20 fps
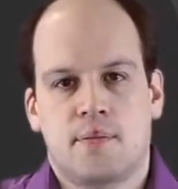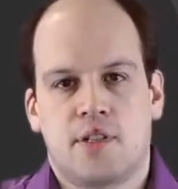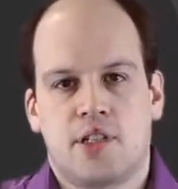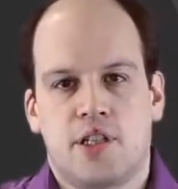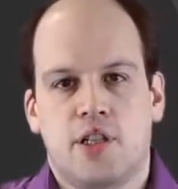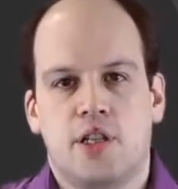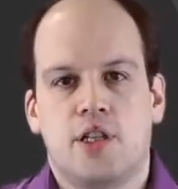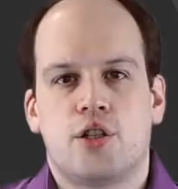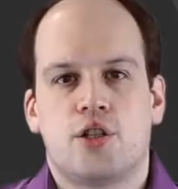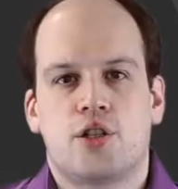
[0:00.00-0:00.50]

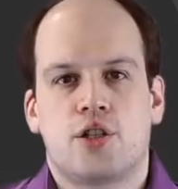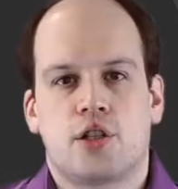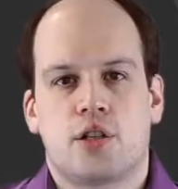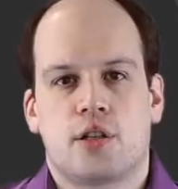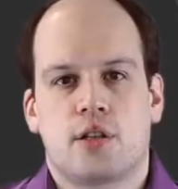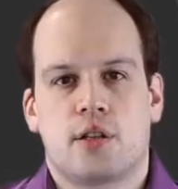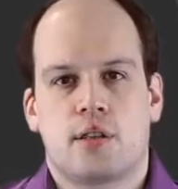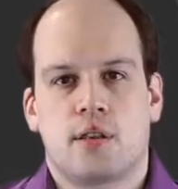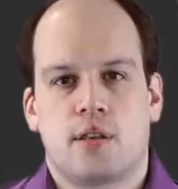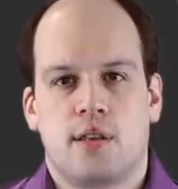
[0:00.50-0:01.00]
teach
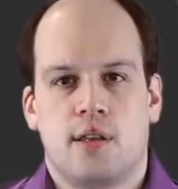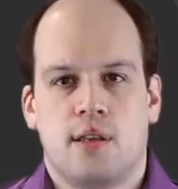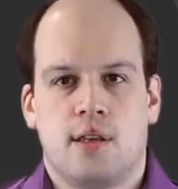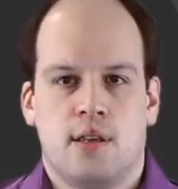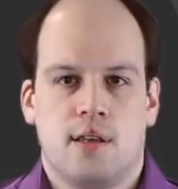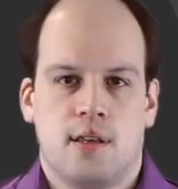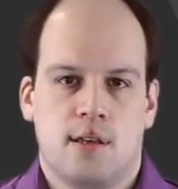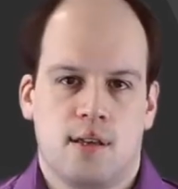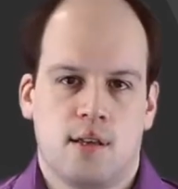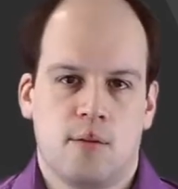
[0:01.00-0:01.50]

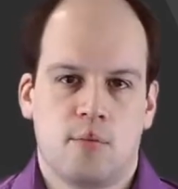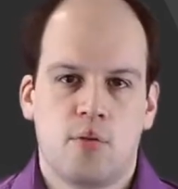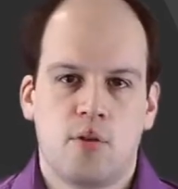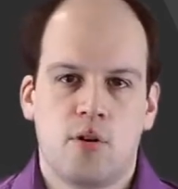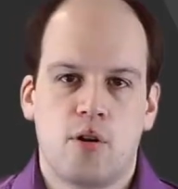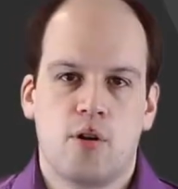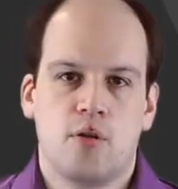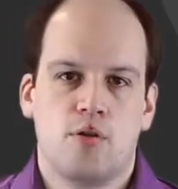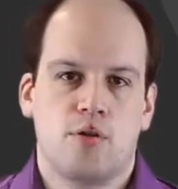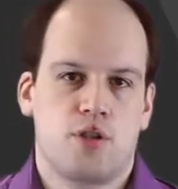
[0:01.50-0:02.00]
the
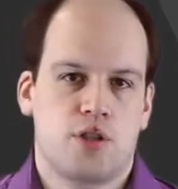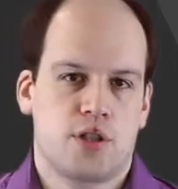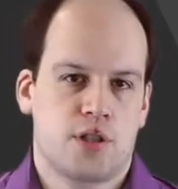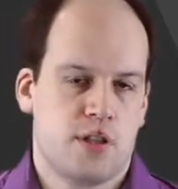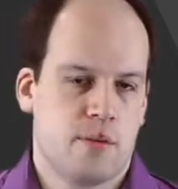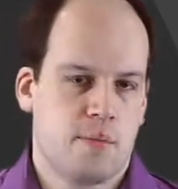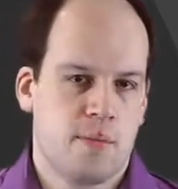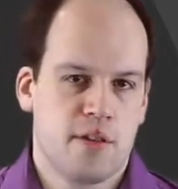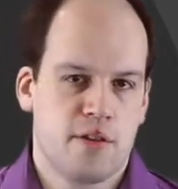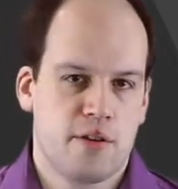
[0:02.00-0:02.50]
approach,
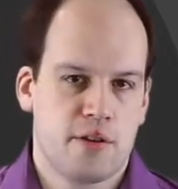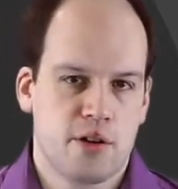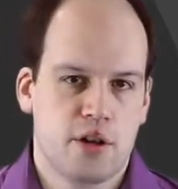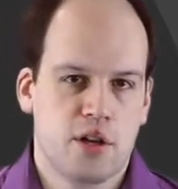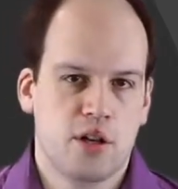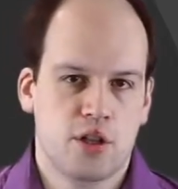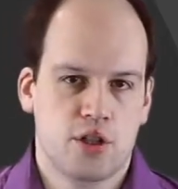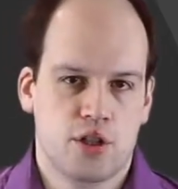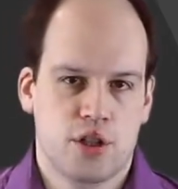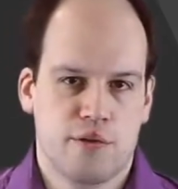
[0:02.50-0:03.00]
the
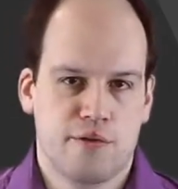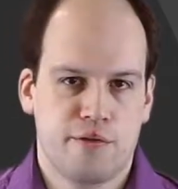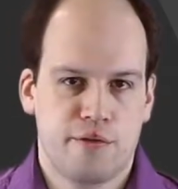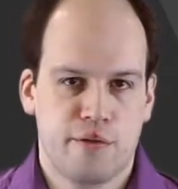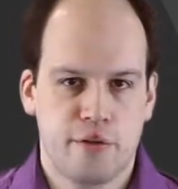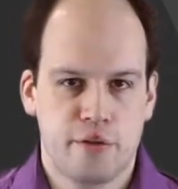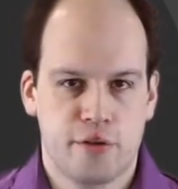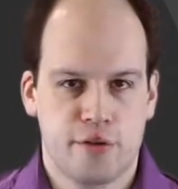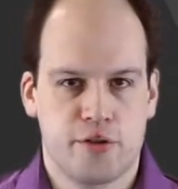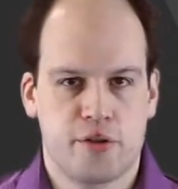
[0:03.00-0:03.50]
methodology
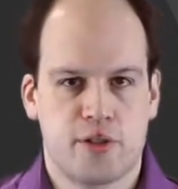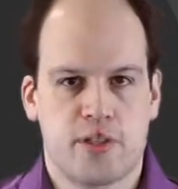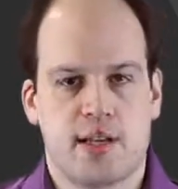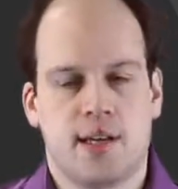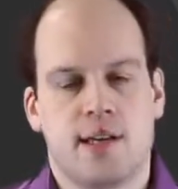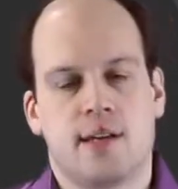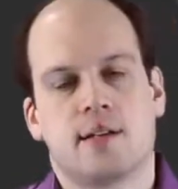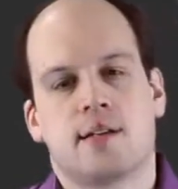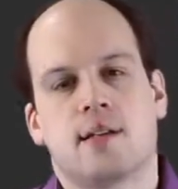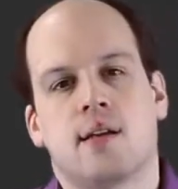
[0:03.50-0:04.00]
first,
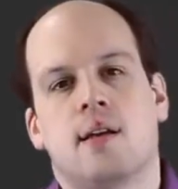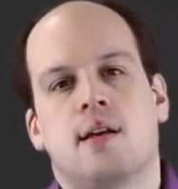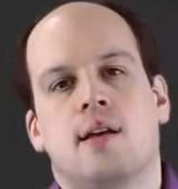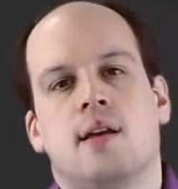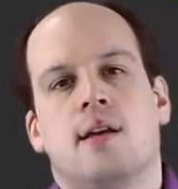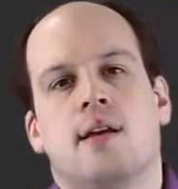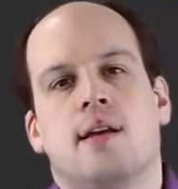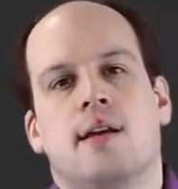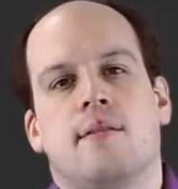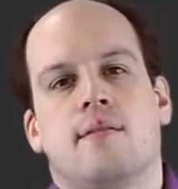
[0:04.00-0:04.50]
and
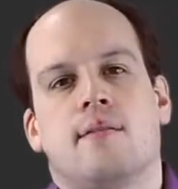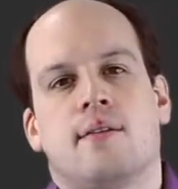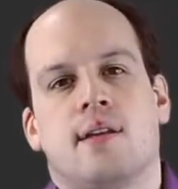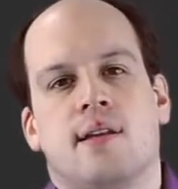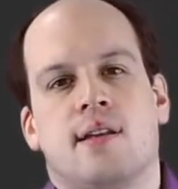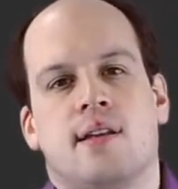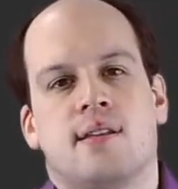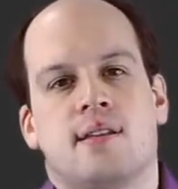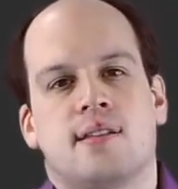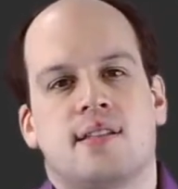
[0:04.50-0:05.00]

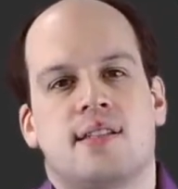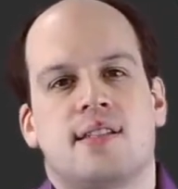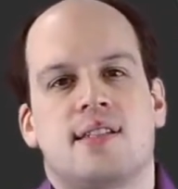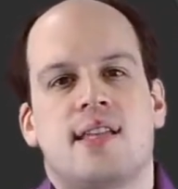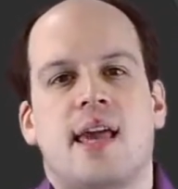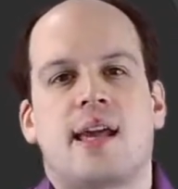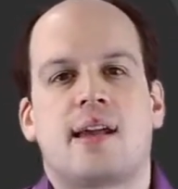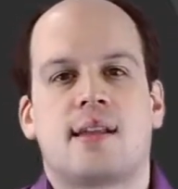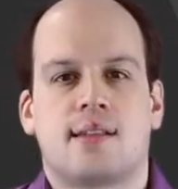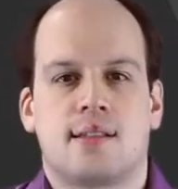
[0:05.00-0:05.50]
in a
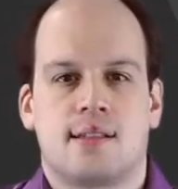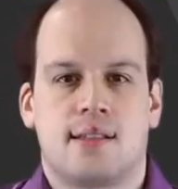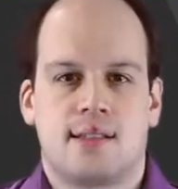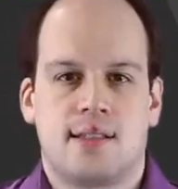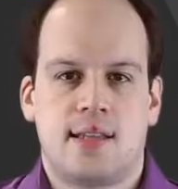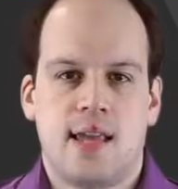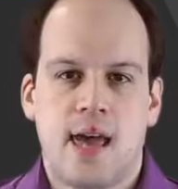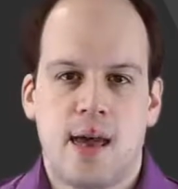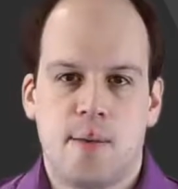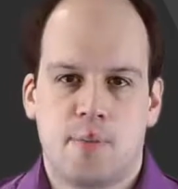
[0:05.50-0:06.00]
second
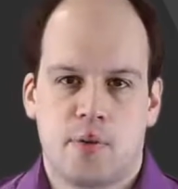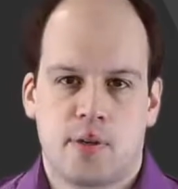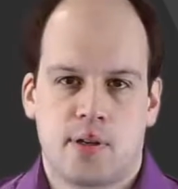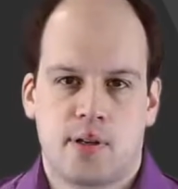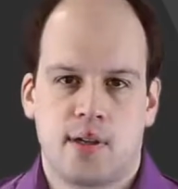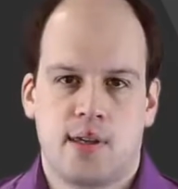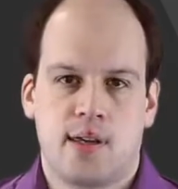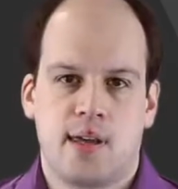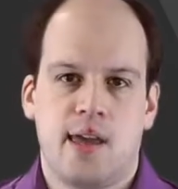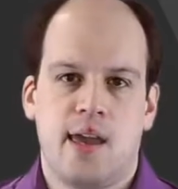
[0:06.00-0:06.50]
step
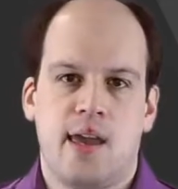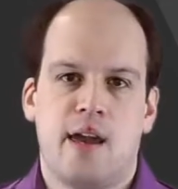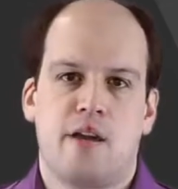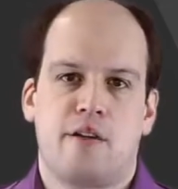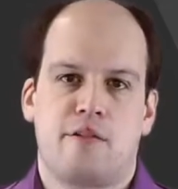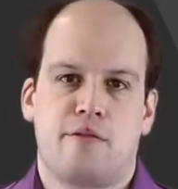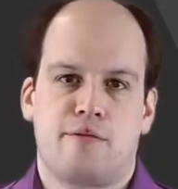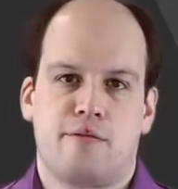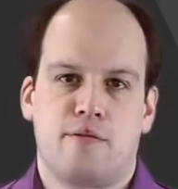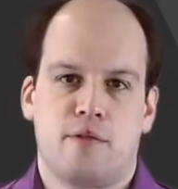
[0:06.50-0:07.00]

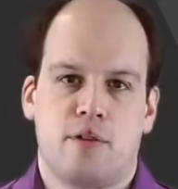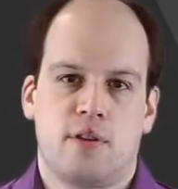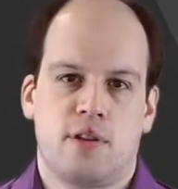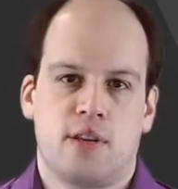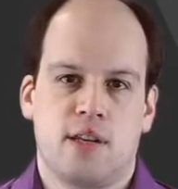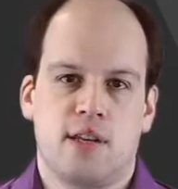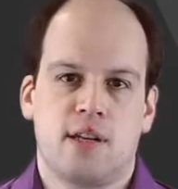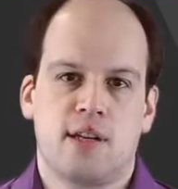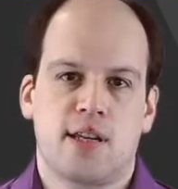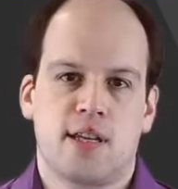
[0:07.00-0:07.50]
care for
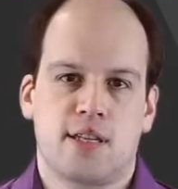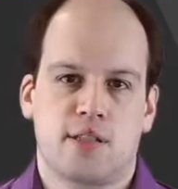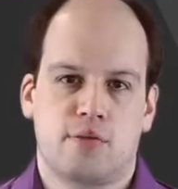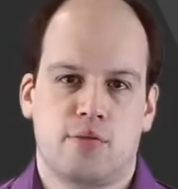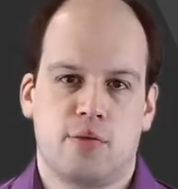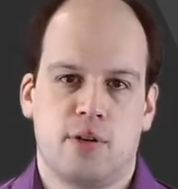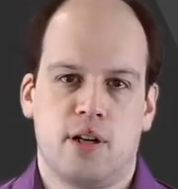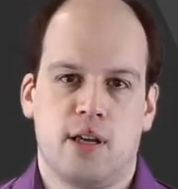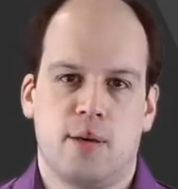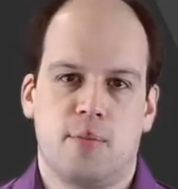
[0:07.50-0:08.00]
the
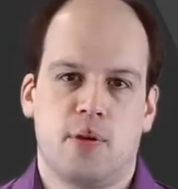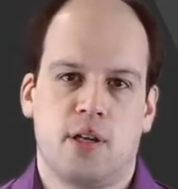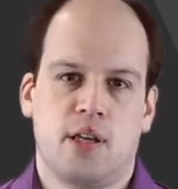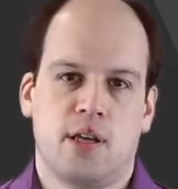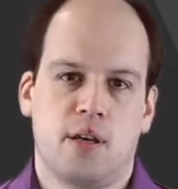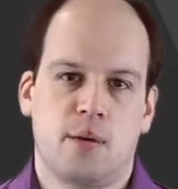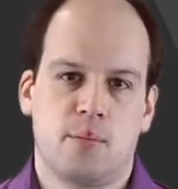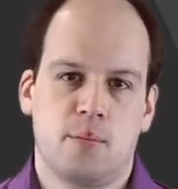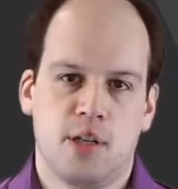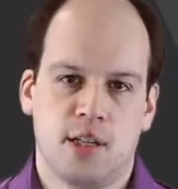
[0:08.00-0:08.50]
industrial
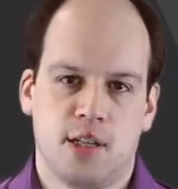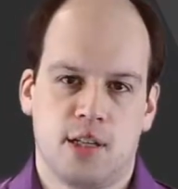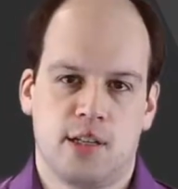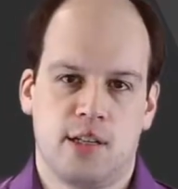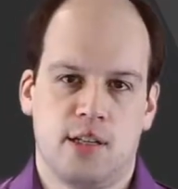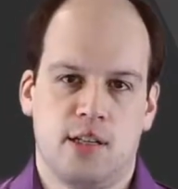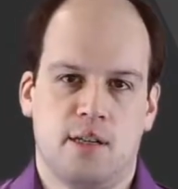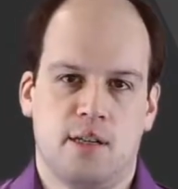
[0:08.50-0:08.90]
applicability.